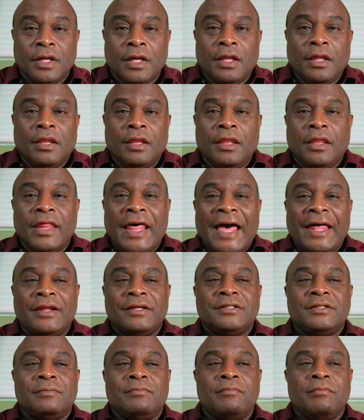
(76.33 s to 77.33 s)
That is
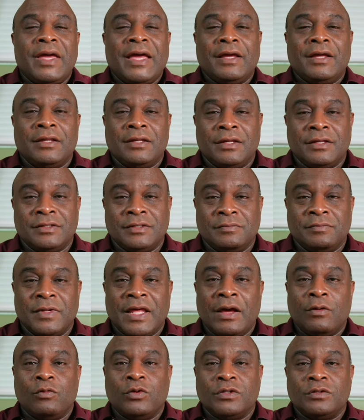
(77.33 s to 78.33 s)
a mechanism that
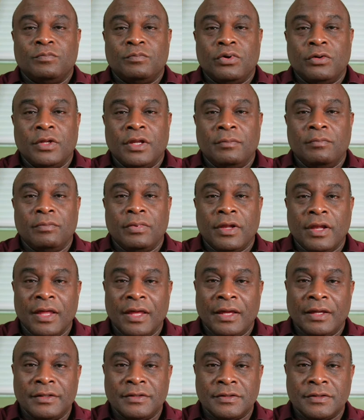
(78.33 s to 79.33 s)
was put in
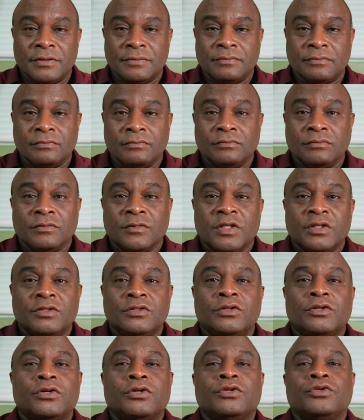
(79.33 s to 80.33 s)
place to
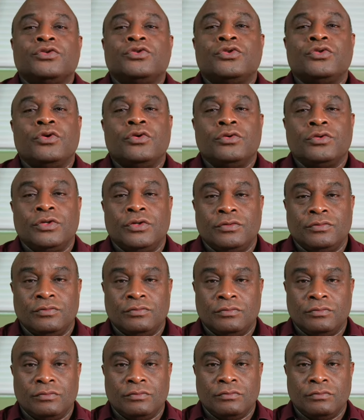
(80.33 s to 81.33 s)
control you.
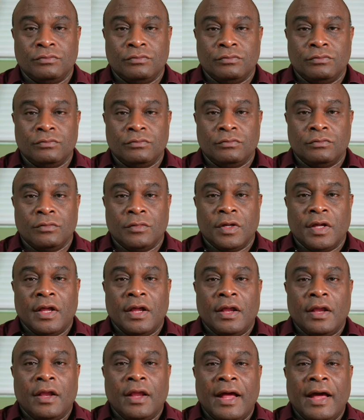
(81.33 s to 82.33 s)

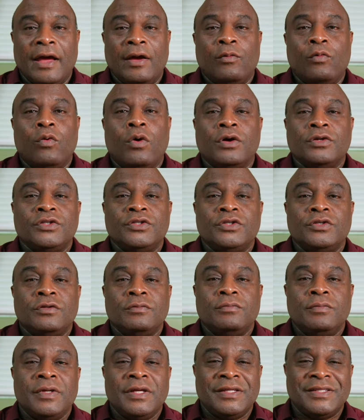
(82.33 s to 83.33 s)
I want you to
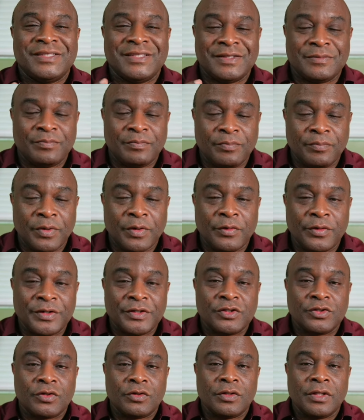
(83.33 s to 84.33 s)
be
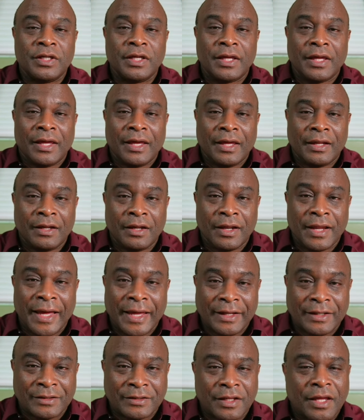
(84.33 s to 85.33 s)
spiritually
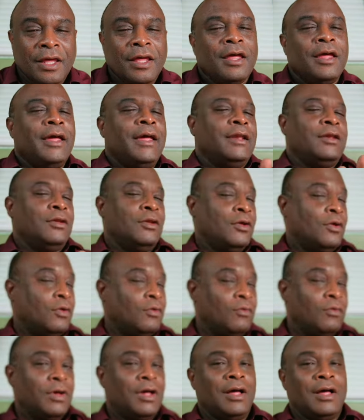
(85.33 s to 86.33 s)
enlightened. And
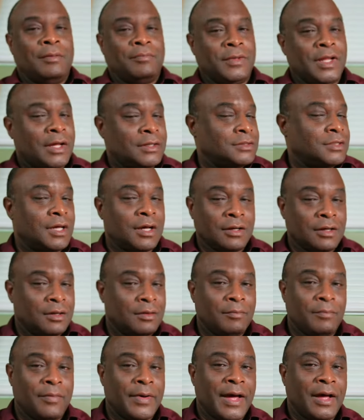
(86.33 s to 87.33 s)
no, I'm not talking
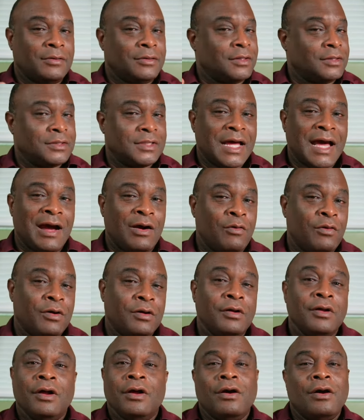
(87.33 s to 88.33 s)
about the Tower
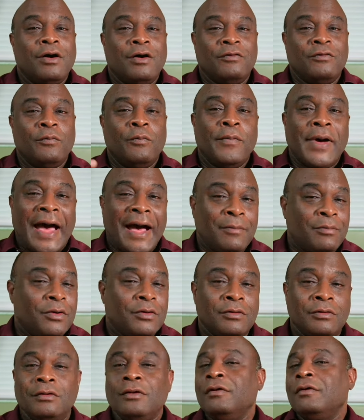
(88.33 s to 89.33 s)
of
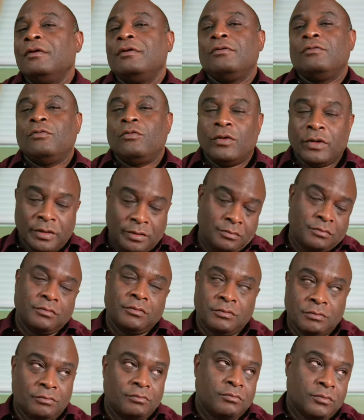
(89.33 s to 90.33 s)
Babel, what
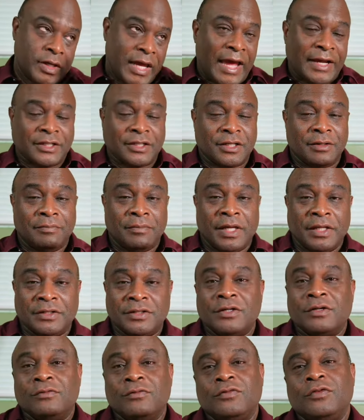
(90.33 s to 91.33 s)
actually means
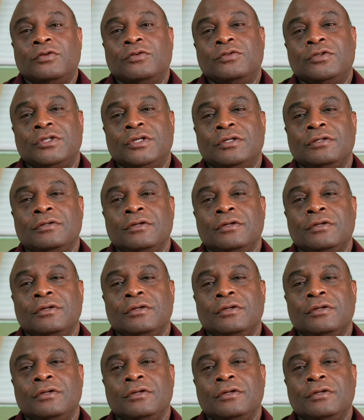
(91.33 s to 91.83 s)
confusion